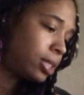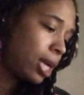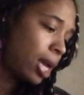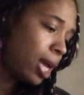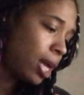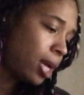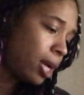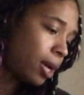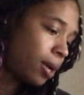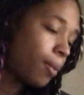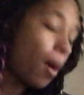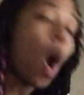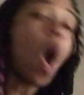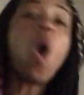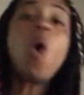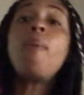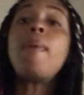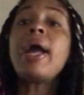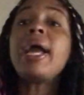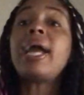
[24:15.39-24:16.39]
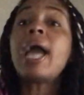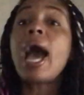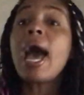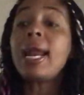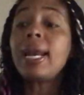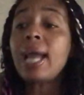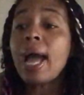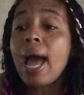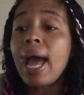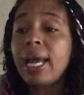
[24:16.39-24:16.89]
Damn. Oh my
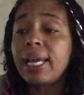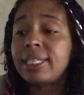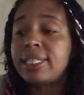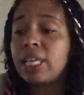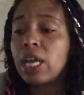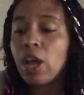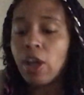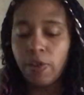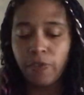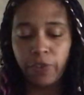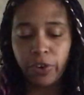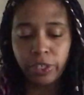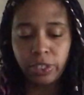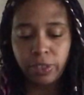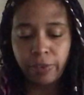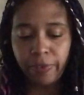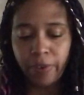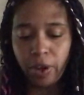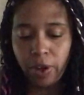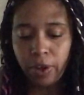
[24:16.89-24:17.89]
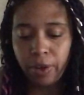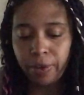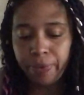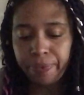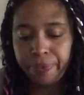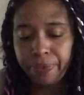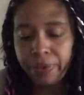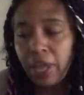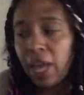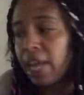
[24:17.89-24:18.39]
God, guys. First of all,
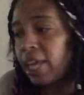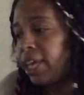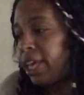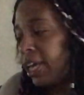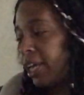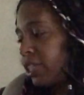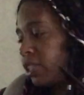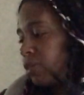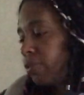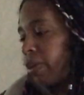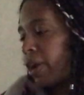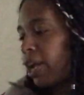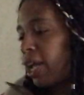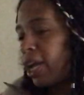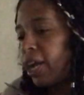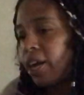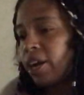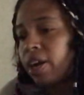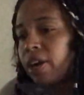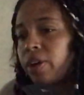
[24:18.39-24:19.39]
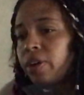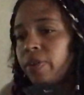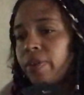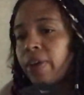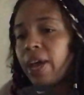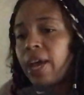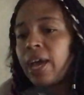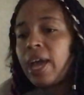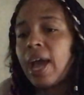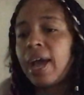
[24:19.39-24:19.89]
kiss right here,
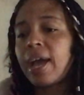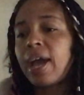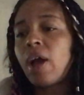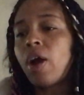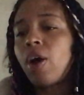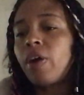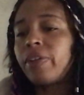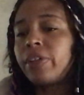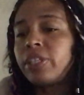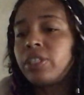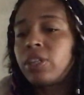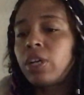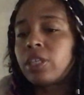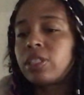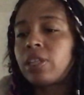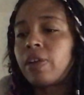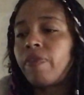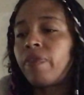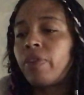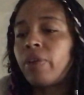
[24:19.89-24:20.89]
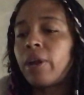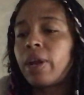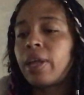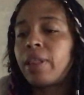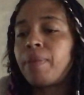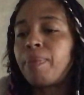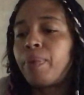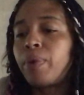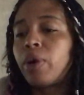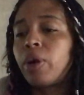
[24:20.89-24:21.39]
okay? I got all these cards that flew out
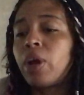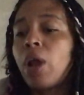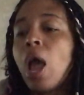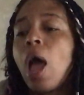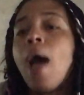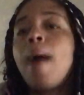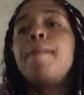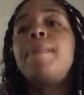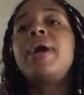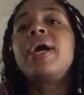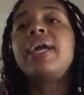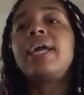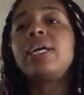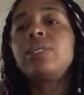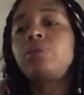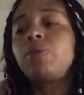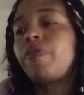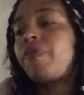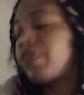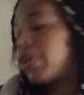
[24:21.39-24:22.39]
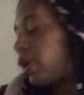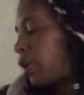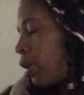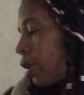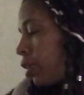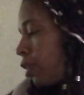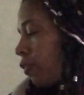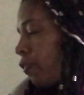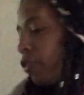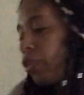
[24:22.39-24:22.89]
on the board. But guess what fell out
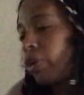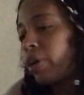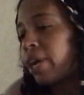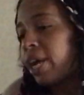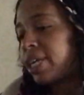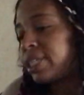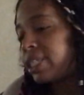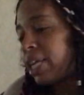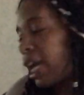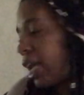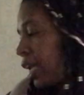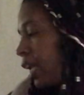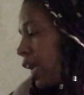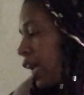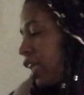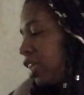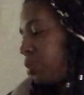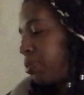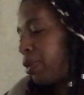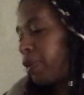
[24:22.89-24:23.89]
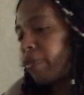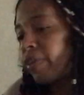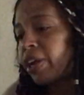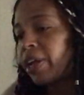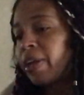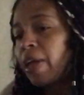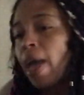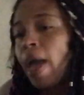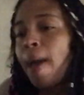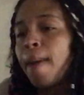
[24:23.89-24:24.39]
on the floor, guys? Engagement
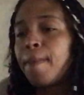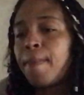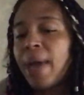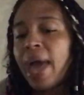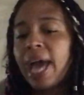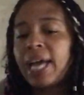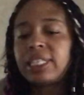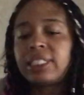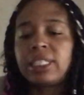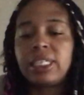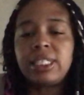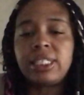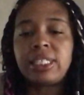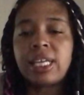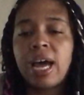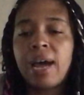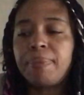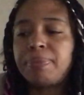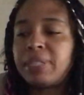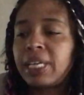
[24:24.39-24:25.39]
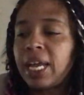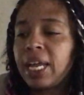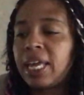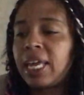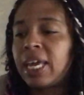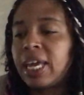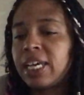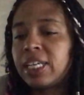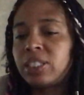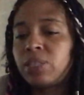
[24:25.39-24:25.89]
ring. Passion, top deck,
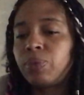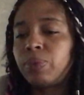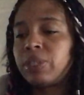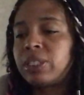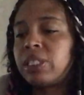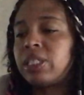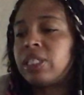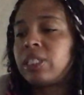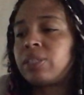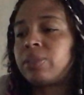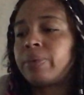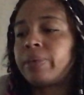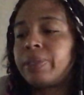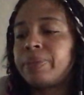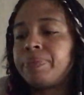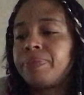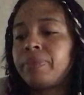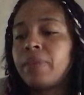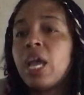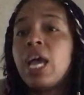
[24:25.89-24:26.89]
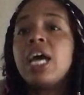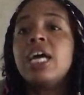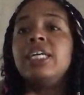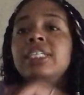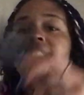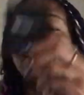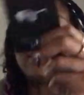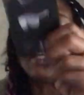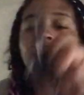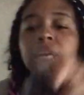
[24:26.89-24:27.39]
kiss. What's this one?
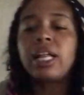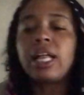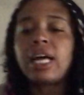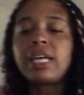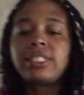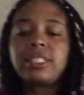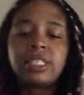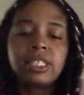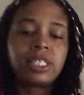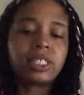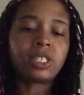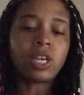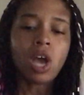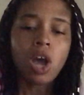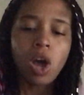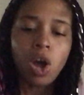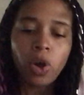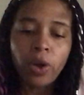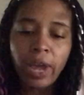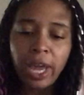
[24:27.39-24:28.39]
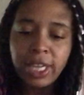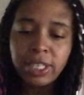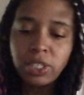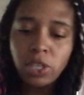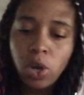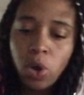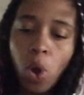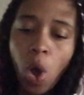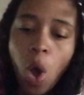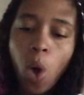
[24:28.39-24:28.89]
sunglasses. Okay,
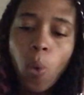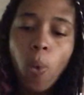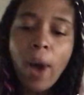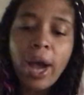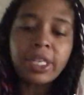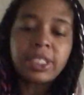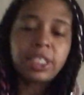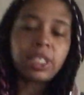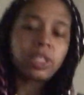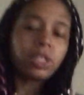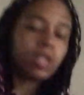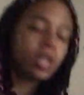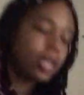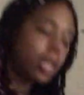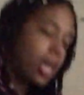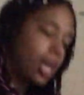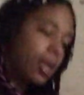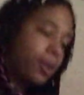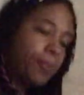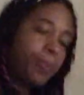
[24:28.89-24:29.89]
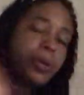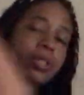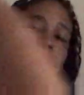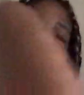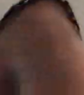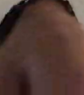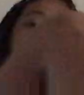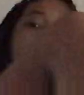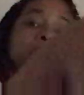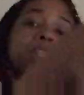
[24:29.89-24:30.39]
so watching, looking,
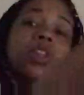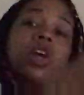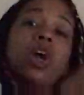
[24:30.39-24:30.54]
perception.